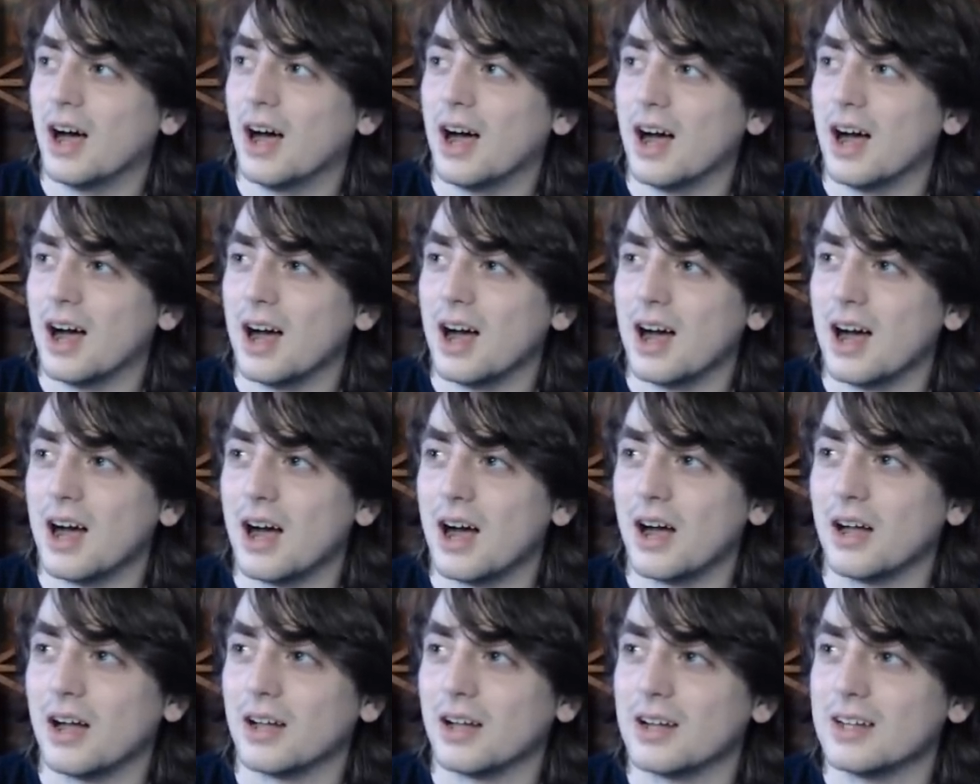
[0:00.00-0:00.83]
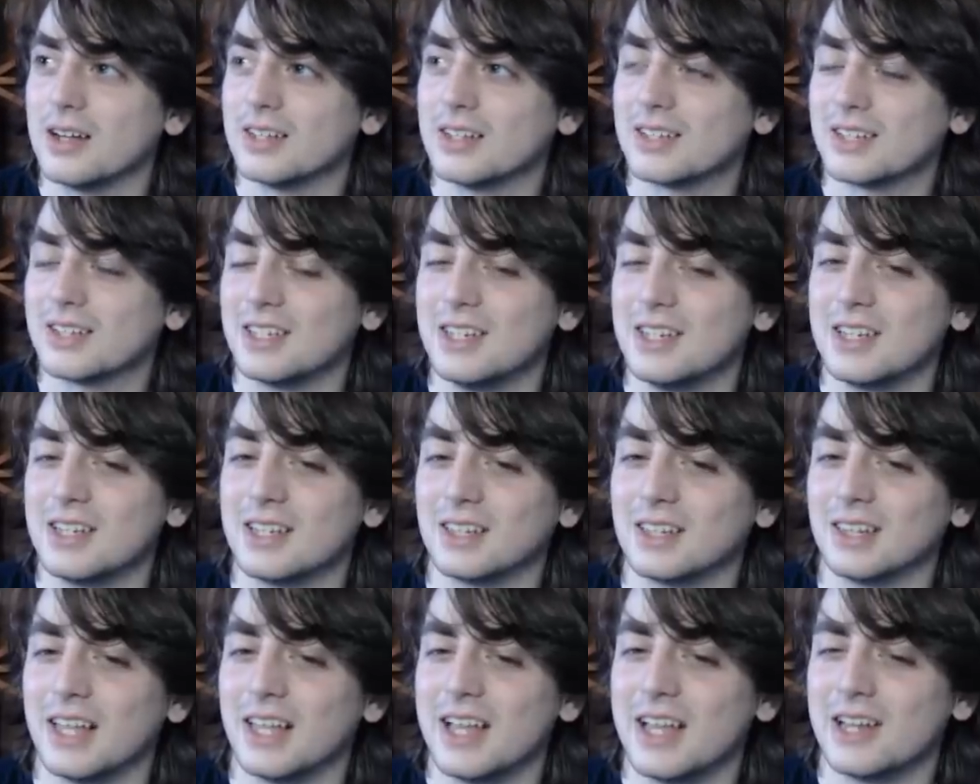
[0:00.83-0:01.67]
uh, seeing
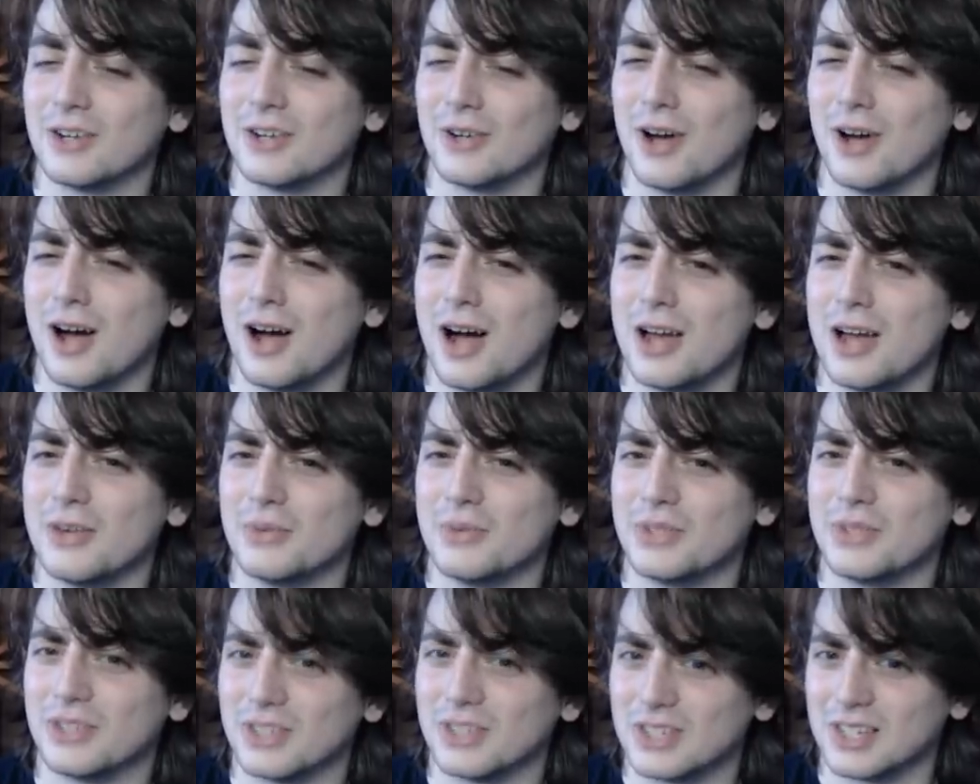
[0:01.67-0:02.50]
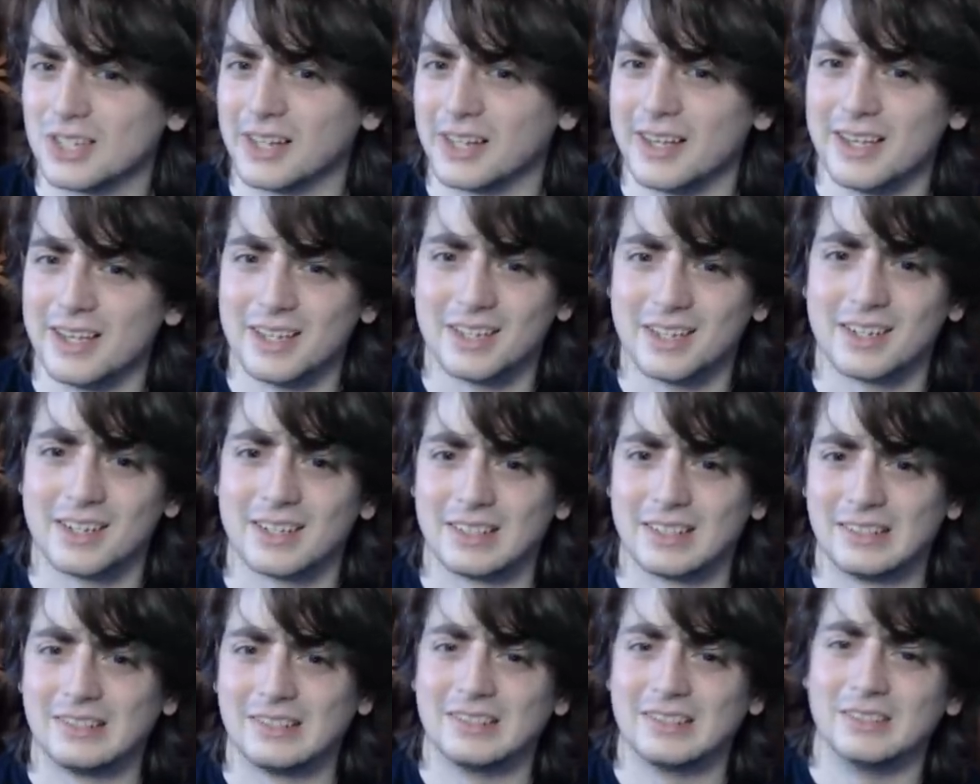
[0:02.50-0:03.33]
it later on was just like
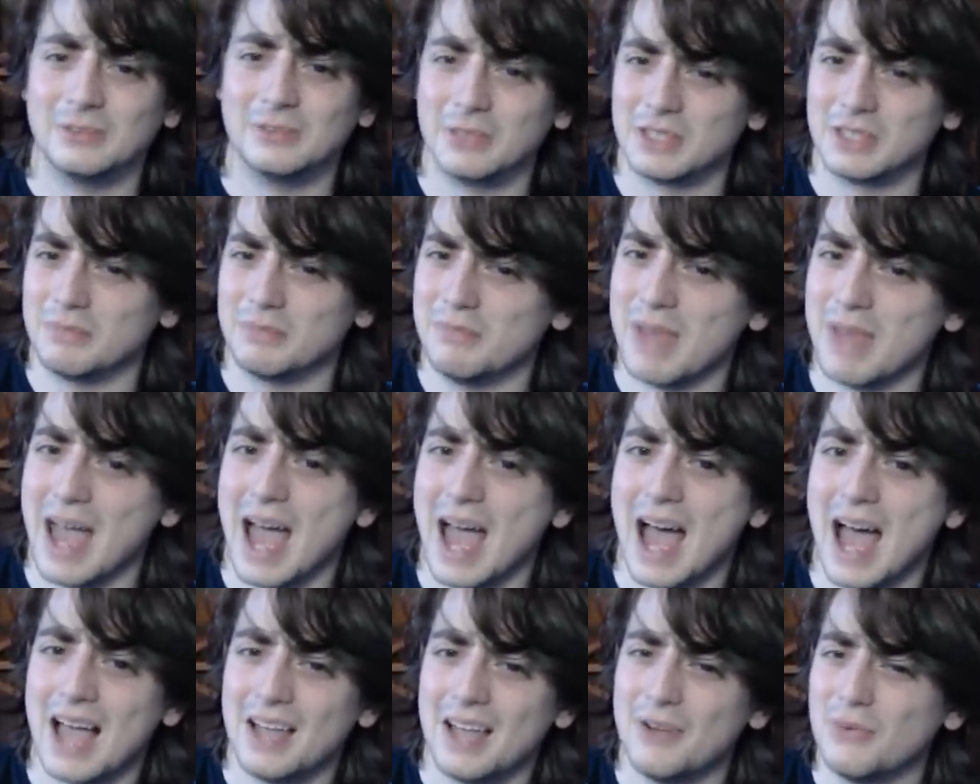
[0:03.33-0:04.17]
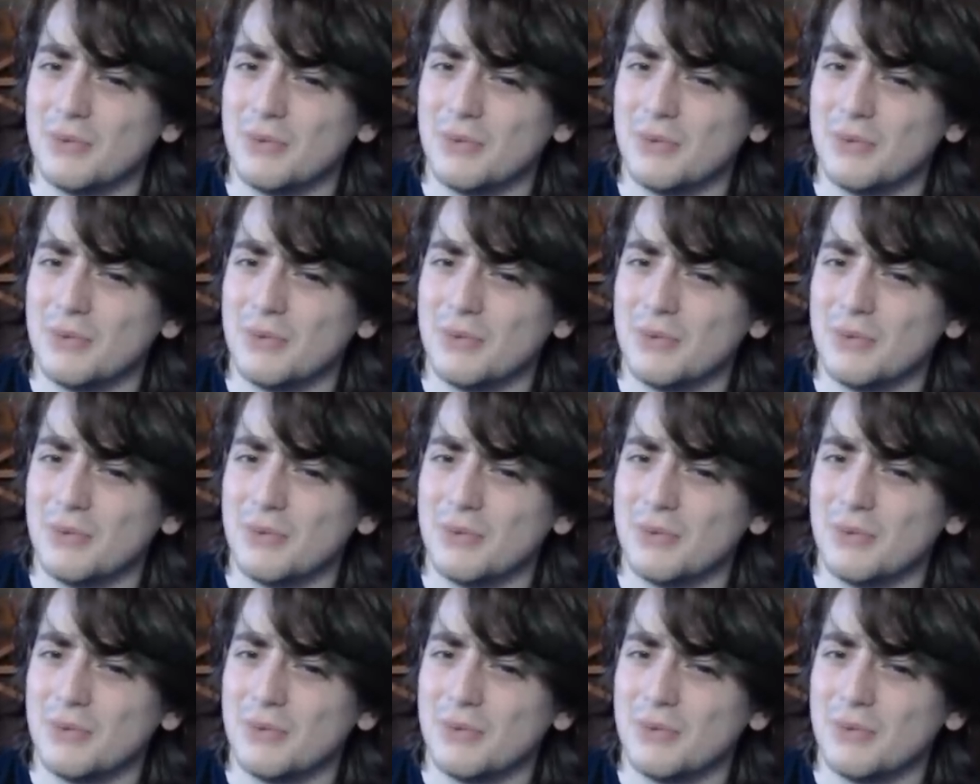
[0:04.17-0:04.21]
it was bad.